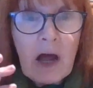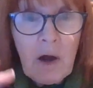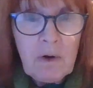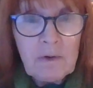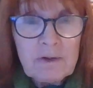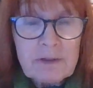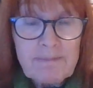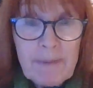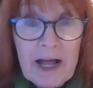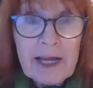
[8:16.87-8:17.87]
owned
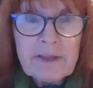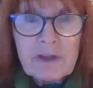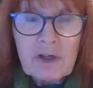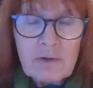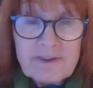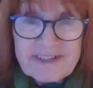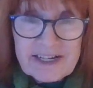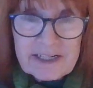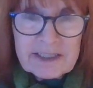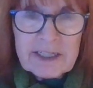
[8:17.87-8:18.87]
by the New
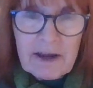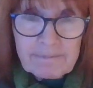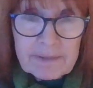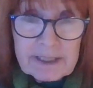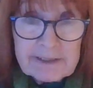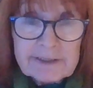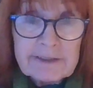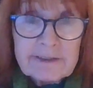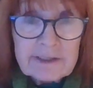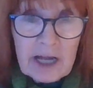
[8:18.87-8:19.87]
Zealand government since